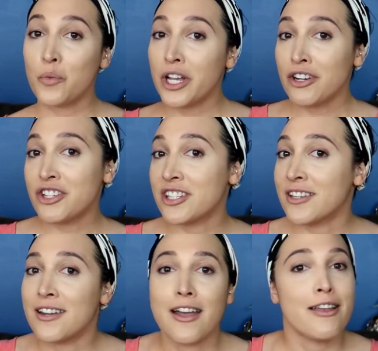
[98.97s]
We are just
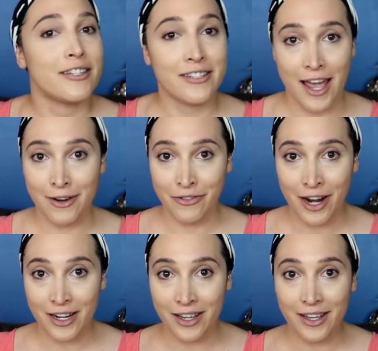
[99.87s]
gonna dive
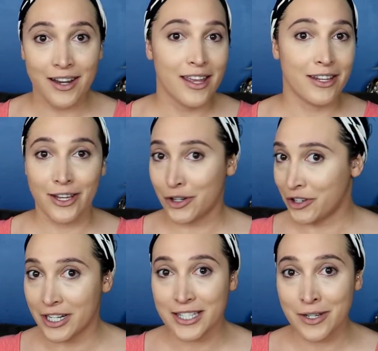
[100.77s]
right in and get
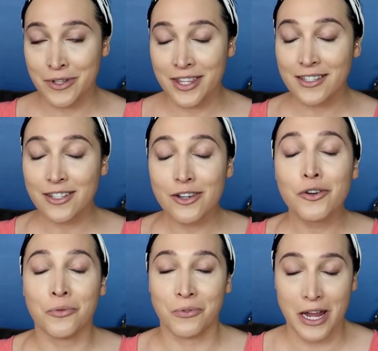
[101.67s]
crazy with this
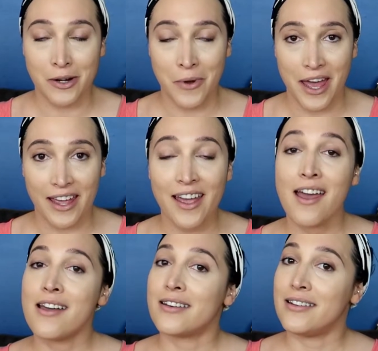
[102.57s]
look right
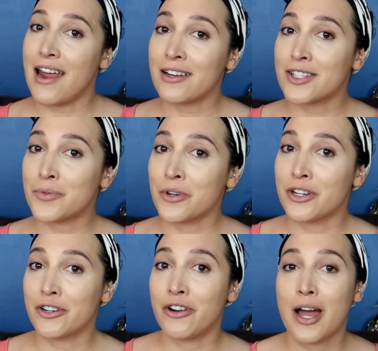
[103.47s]
away. Next, we're
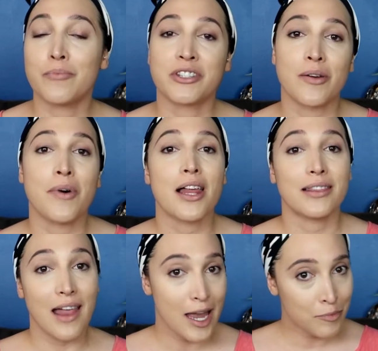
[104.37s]
gonna grab some
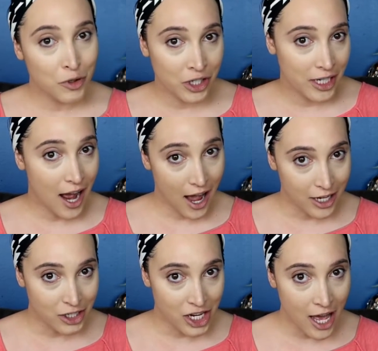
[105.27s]
lime green
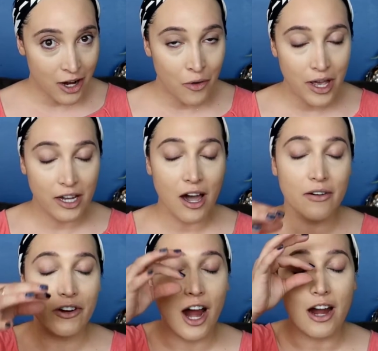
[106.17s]
eyeshadow and
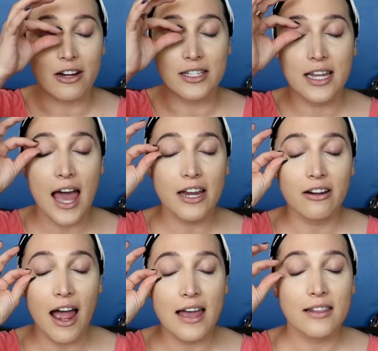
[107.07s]
cover our
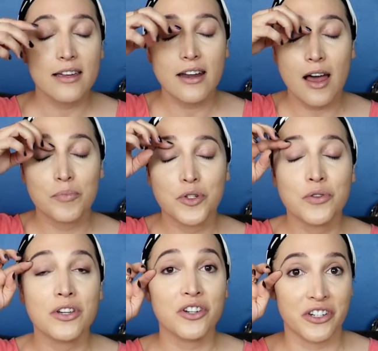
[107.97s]
entire eyelid up
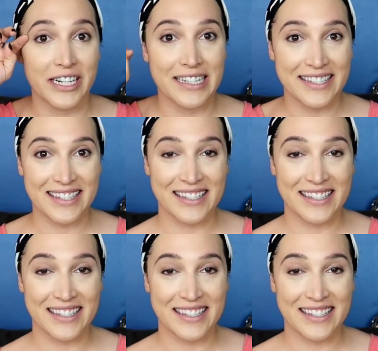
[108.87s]
to the crease.